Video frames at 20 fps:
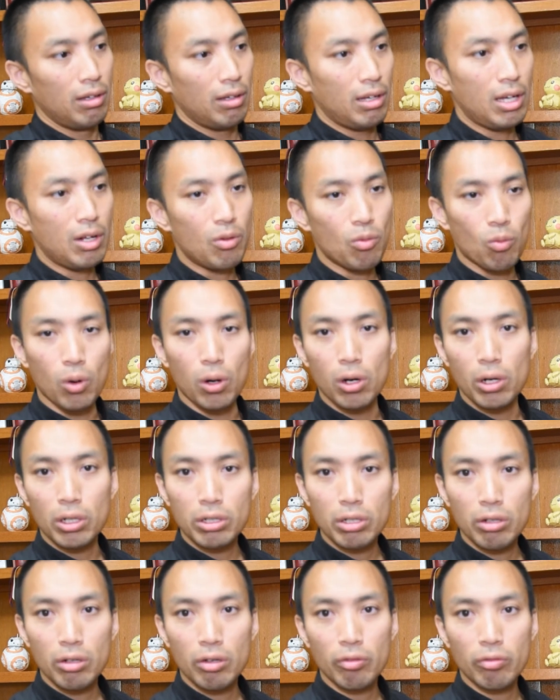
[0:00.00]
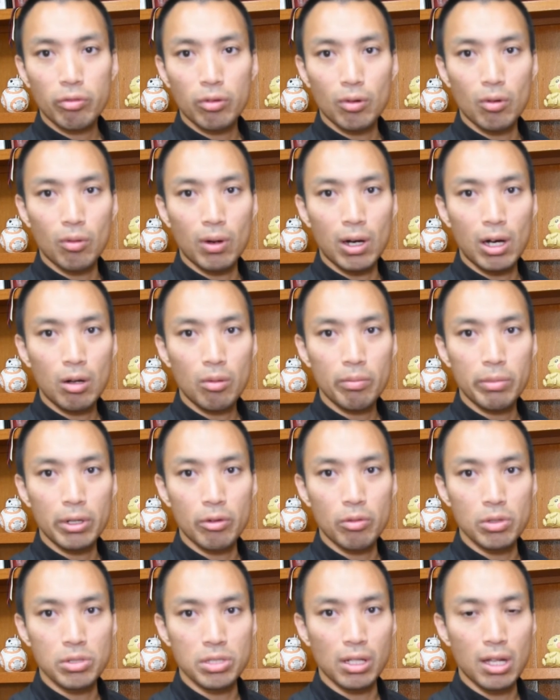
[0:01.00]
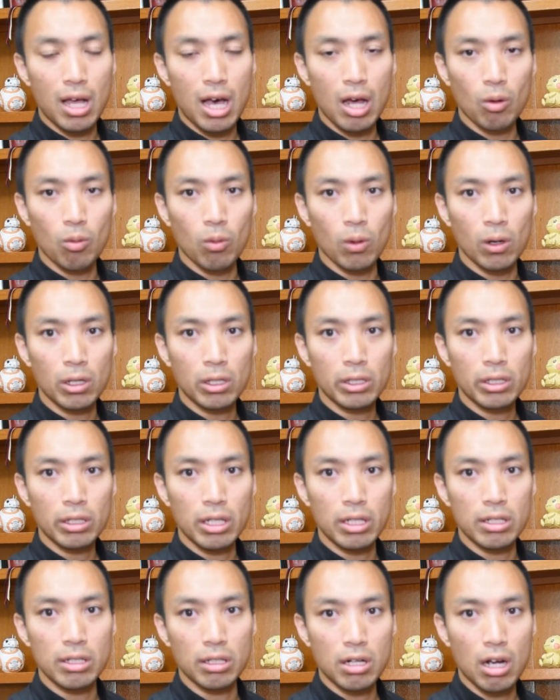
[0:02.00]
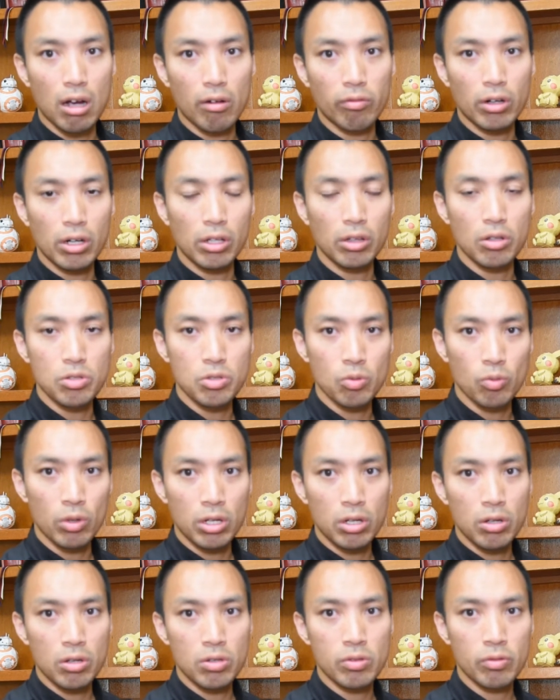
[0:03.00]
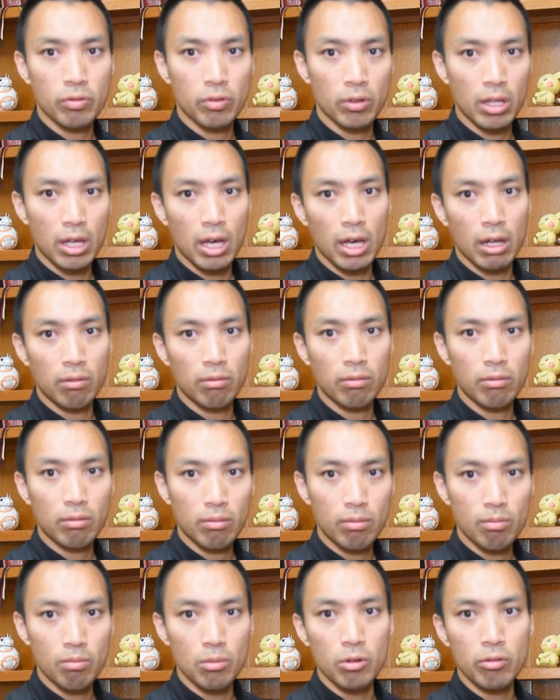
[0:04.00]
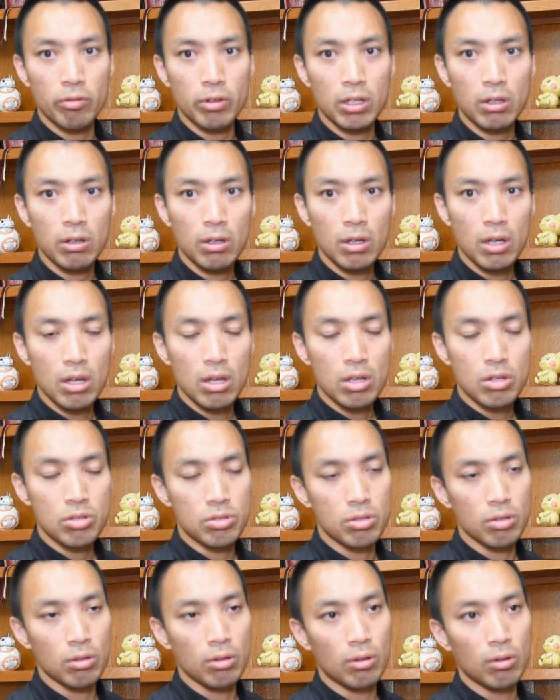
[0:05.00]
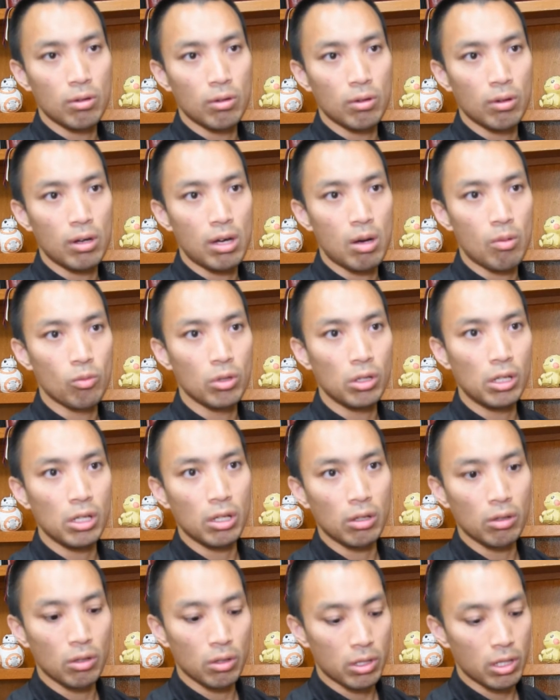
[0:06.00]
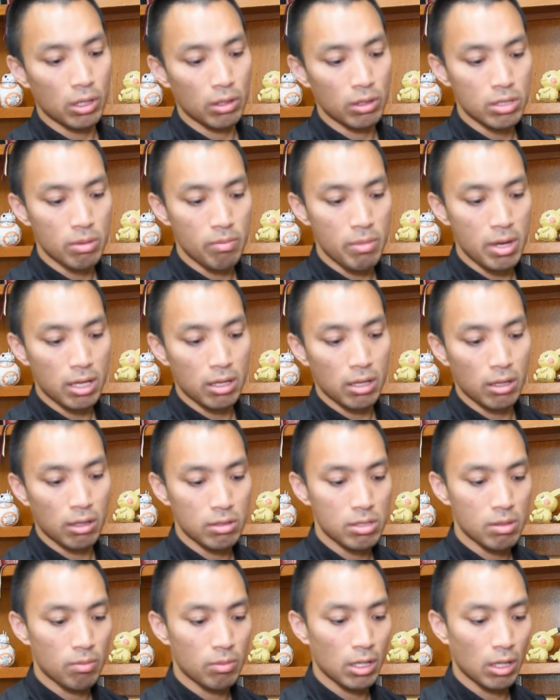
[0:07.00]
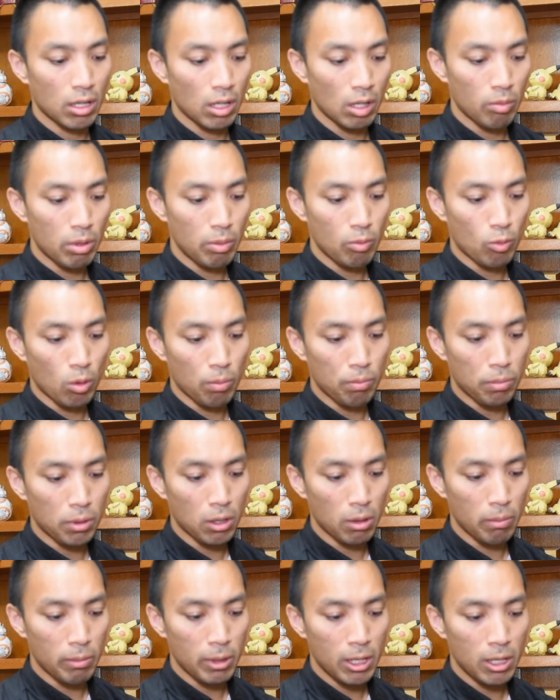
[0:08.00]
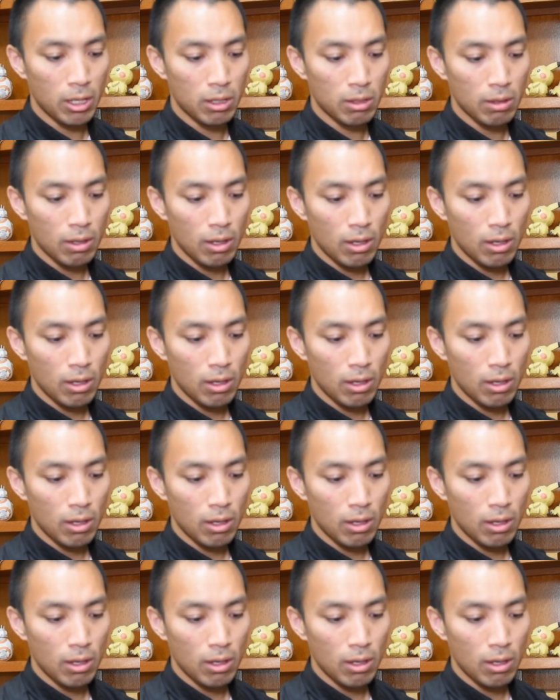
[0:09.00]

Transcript: It worked for a while, but it was a lot of work into covering those windows for that movie. So I'm really looking to making something a little bit more permanent.